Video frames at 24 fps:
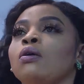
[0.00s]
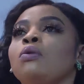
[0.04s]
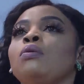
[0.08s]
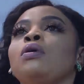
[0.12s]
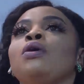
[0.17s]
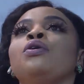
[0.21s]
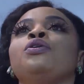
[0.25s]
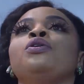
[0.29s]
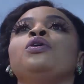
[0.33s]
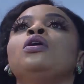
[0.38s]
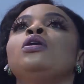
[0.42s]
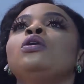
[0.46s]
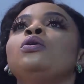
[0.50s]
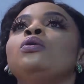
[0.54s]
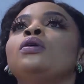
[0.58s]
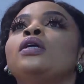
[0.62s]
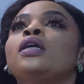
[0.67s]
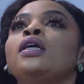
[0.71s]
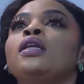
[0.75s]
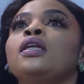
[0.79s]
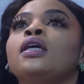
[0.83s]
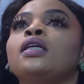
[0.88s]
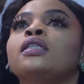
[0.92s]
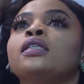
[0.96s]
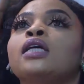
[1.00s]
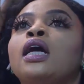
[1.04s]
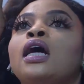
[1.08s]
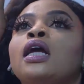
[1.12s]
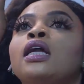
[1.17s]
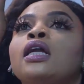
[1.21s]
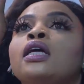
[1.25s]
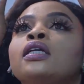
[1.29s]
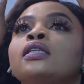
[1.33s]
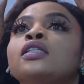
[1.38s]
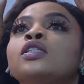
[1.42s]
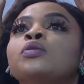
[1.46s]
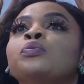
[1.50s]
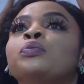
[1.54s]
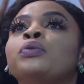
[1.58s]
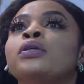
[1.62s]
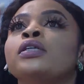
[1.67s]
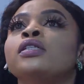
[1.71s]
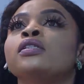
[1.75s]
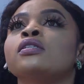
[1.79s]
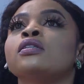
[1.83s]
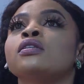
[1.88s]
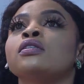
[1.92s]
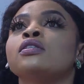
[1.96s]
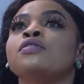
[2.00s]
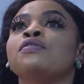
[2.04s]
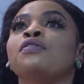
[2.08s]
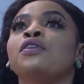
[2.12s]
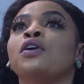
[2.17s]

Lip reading: Well, you're looking at Alexis Prescott's